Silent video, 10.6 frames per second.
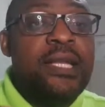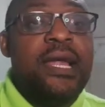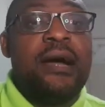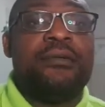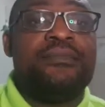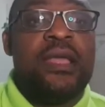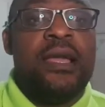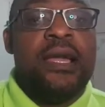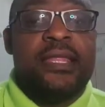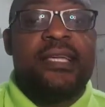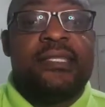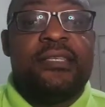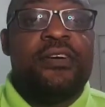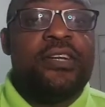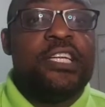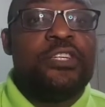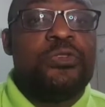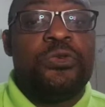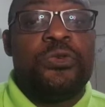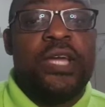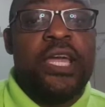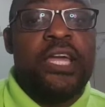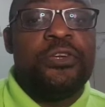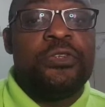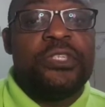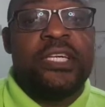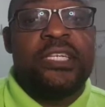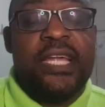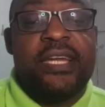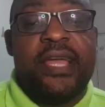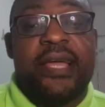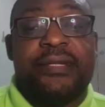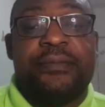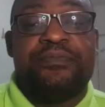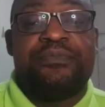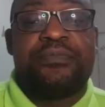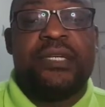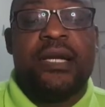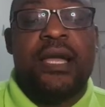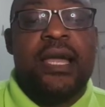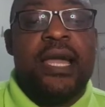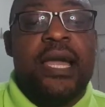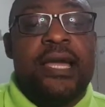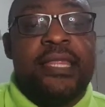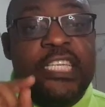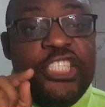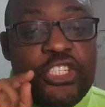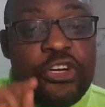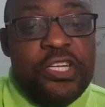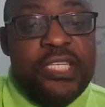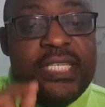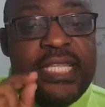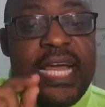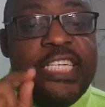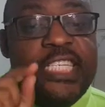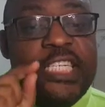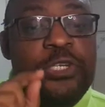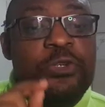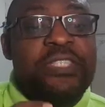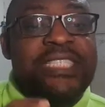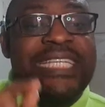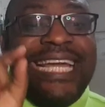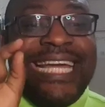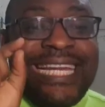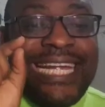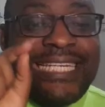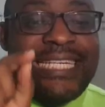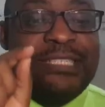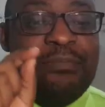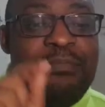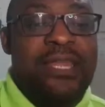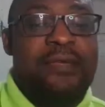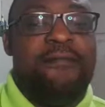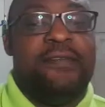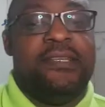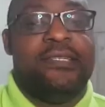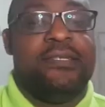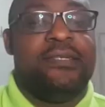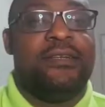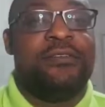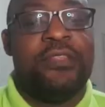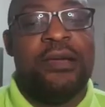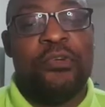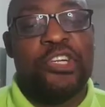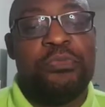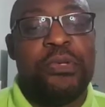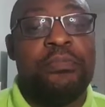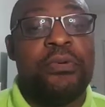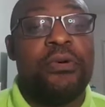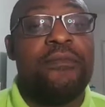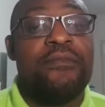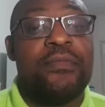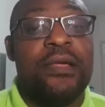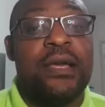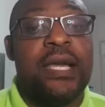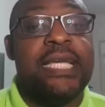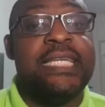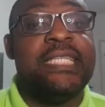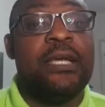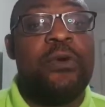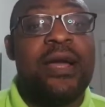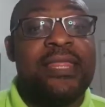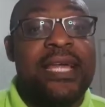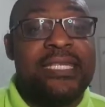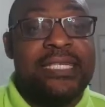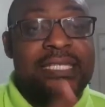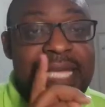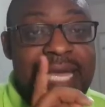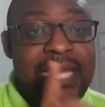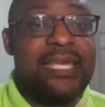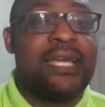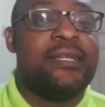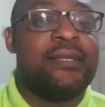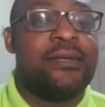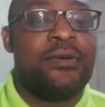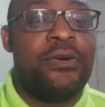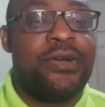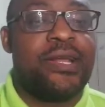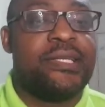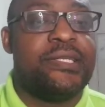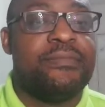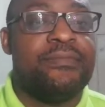Now, this theory, to a utilitarian, the choice that yields the greatest benefit to the most people is the one that is ethically correct.